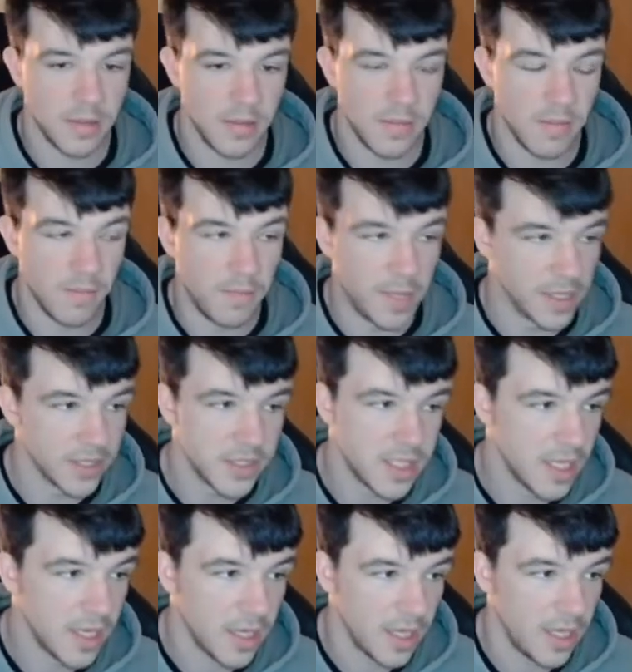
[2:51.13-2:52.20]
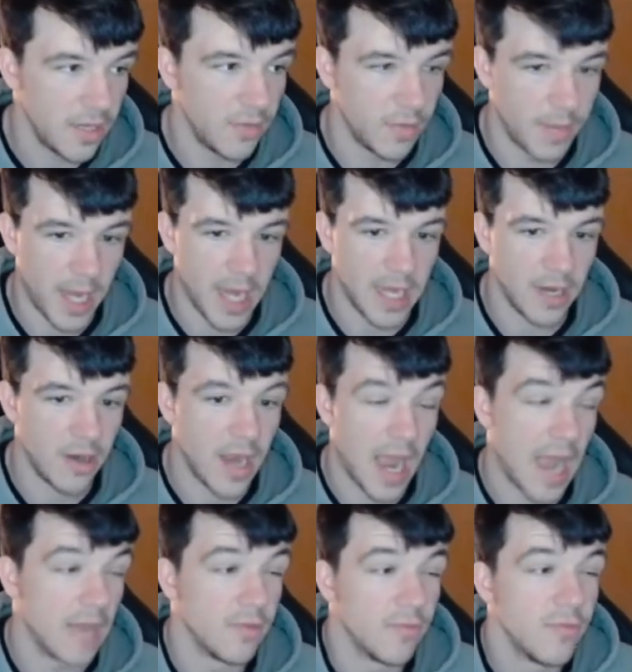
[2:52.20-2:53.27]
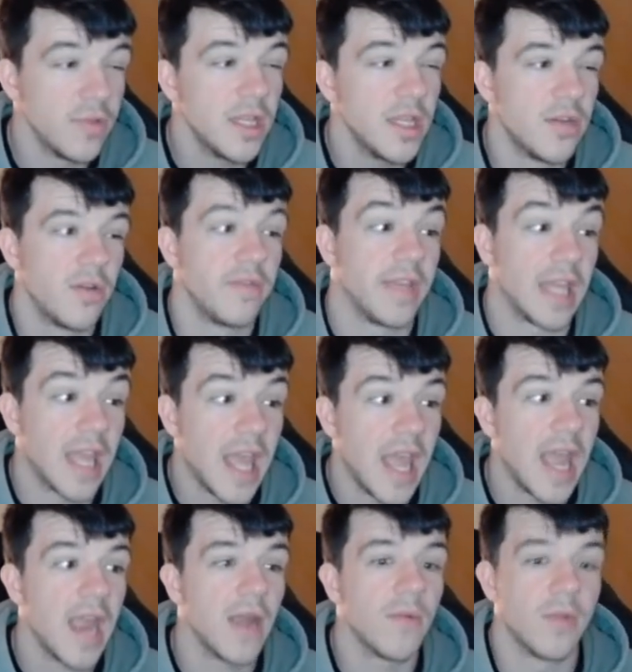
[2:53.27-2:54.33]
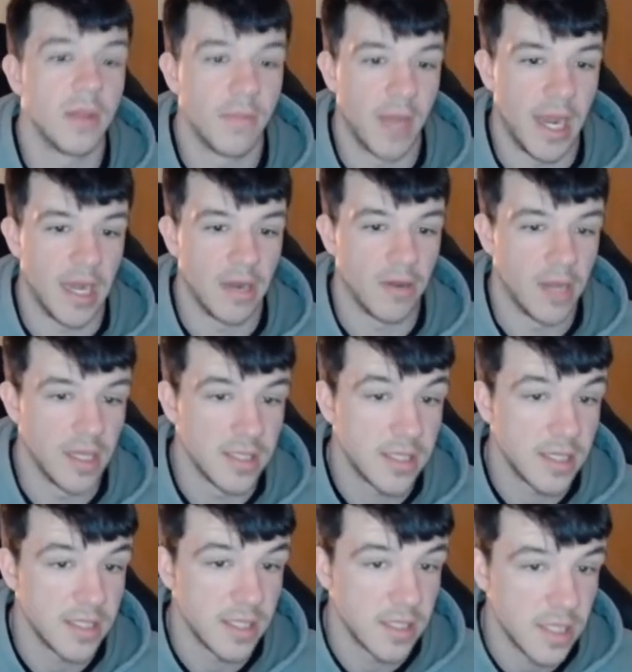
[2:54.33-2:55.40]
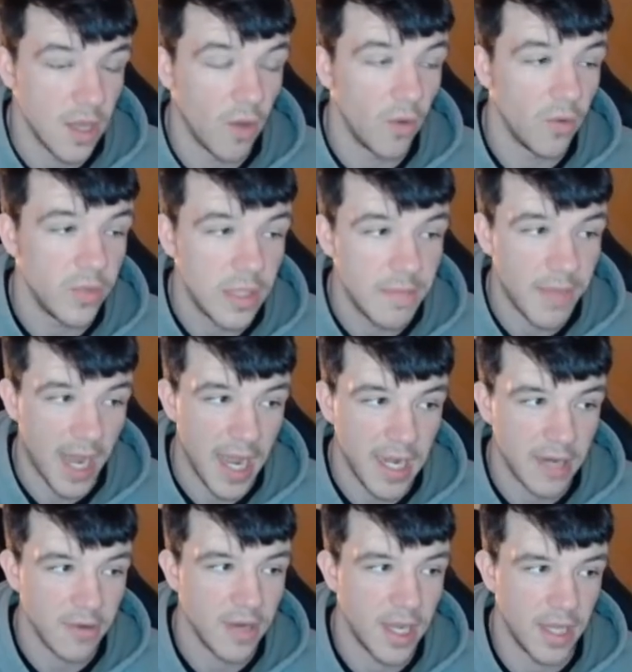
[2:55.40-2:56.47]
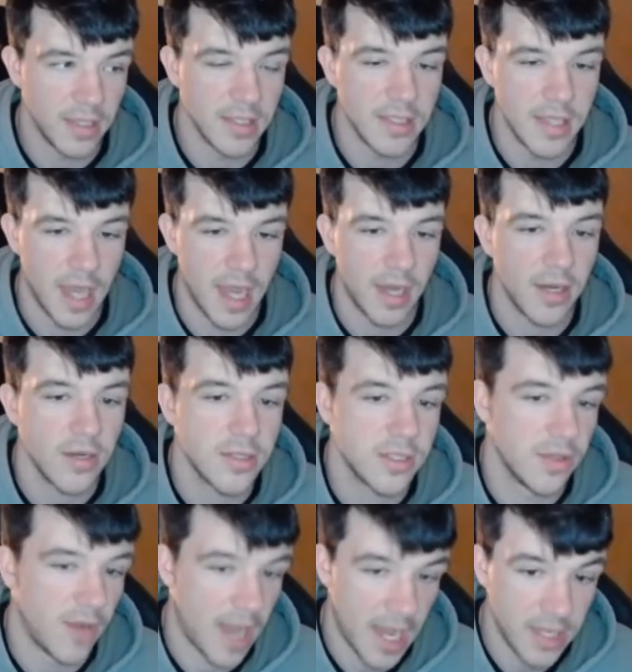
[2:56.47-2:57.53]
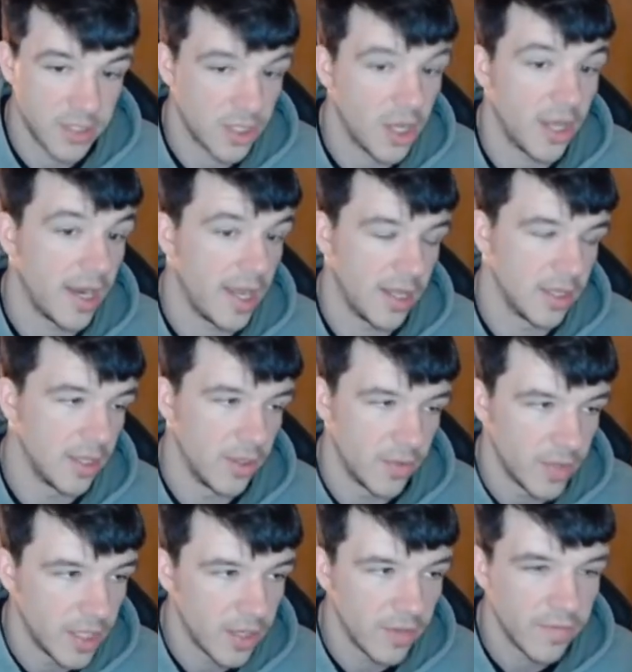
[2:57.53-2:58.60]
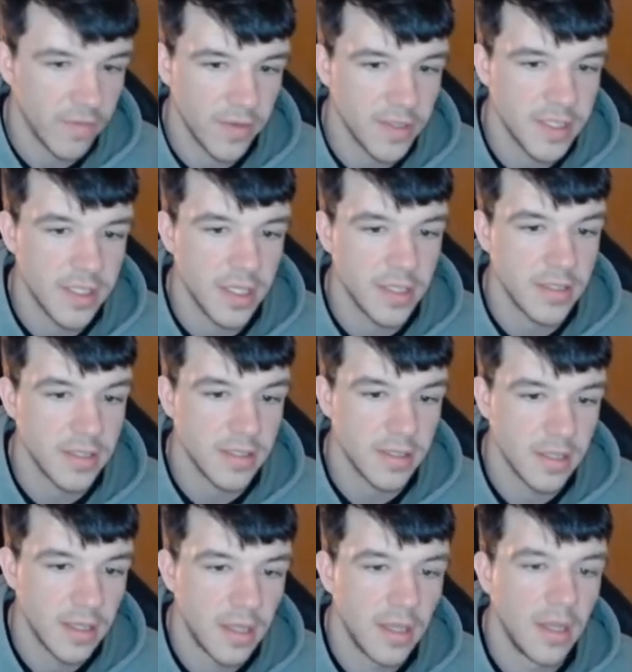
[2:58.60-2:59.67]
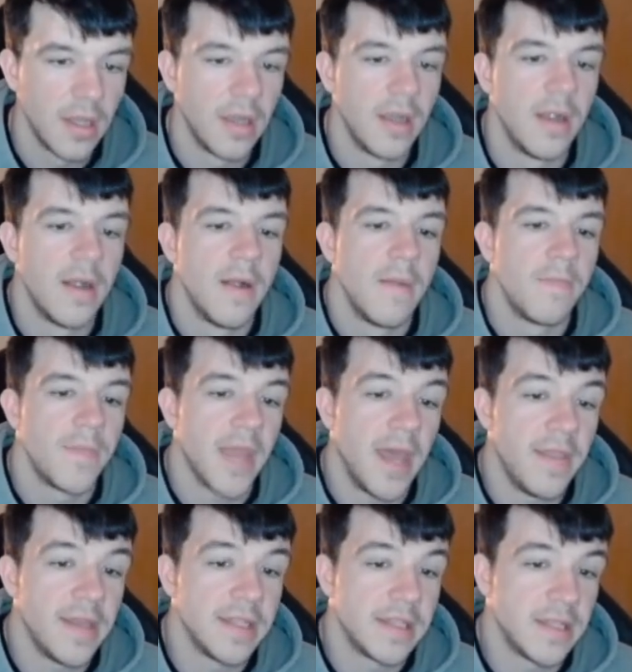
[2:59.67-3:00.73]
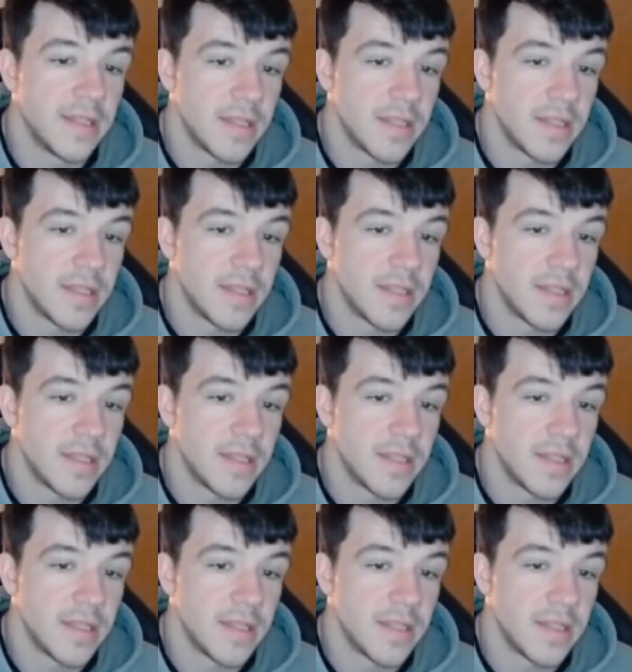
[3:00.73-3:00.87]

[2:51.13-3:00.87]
builds it into a binary. I really don't even care what the binary is because it's the only binary on this Docker. So I just call it hello here, for instance. And then since it's a